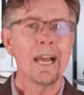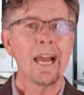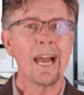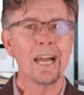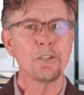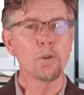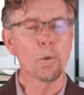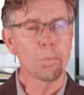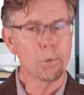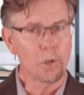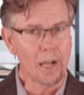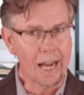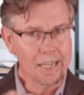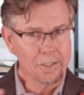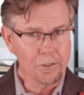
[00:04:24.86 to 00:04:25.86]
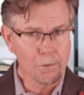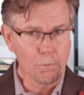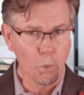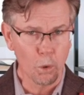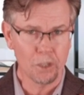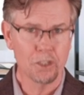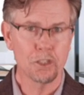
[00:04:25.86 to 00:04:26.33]
and you apply to the
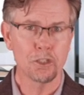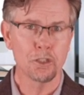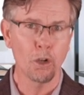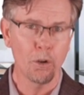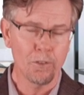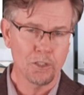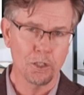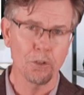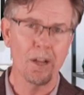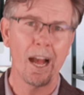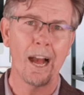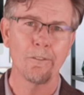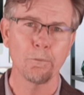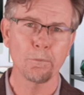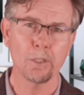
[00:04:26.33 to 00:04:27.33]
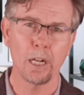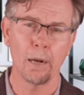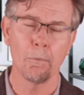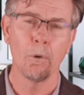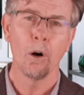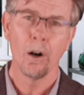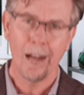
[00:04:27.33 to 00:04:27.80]
mortgage servicer to
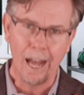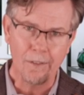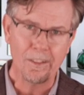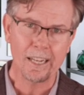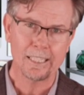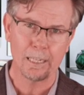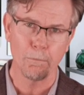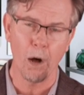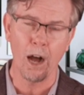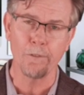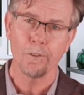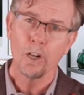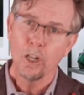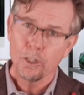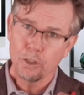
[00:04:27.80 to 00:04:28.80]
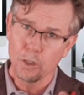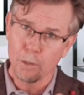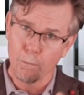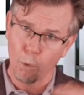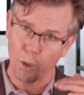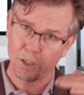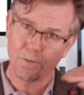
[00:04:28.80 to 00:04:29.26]
have that come off. So the
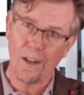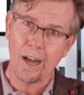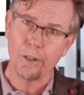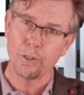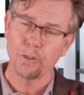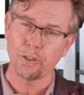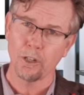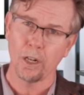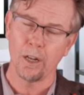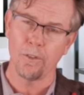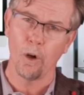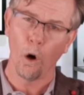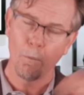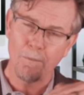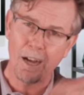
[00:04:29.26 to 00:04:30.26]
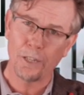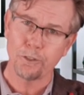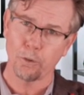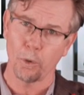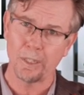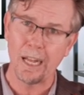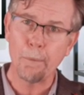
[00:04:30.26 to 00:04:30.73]
mortgage values, the home value is
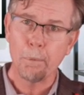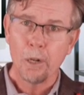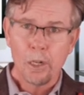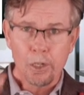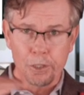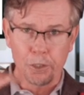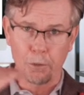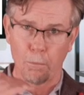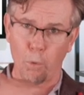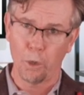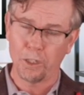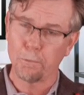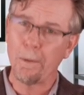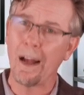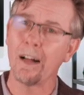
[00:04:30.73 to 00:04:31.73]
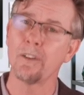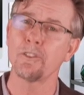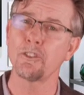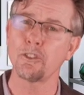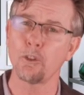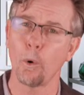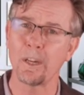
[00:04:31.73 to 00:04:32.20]
going up, your mortgage balance
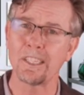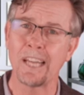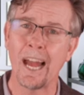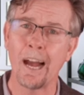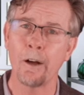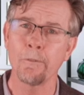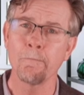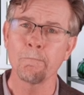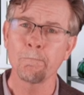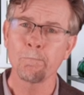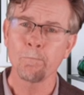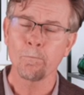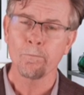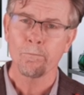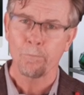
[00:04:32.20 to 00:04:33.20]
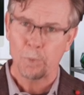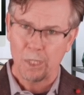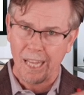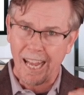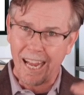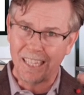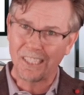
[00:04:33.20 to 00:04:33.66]
is going down.
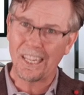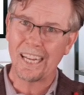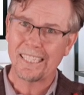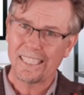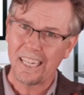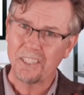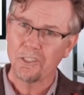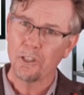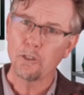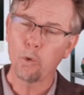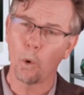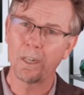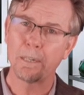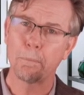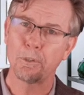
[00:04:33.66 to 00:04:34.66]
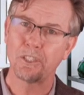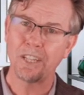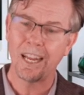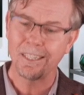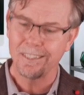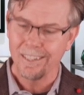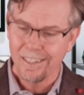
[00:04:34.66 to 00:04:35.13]
As that gets to
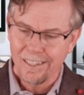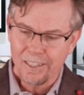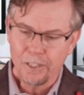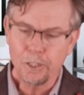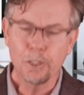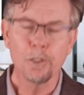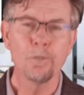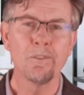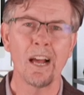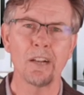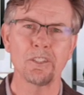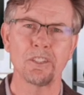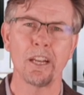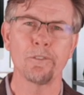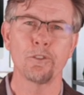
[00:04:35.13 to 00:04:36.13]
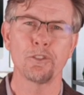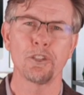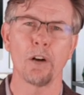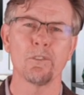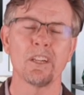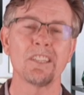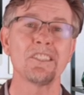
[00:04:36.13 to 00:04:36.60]
20%, you've now saved
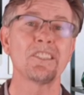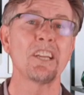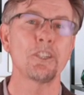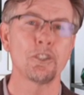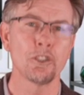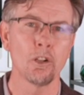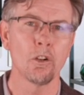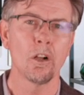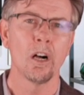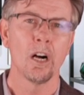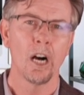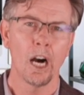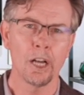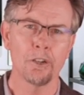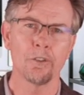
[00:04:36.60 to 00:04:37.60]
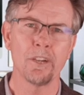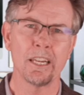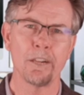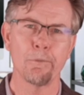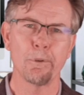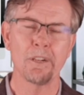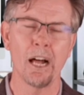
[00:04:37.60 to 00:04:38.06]
yourself an additional
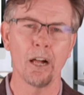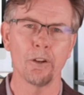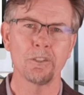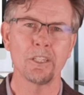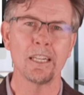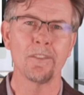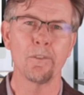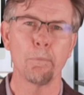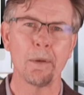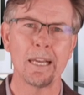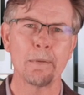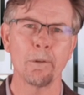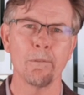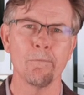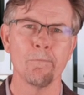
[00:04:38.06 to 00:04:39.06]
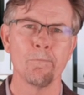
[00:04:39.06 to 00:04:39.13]
$183 in the payment.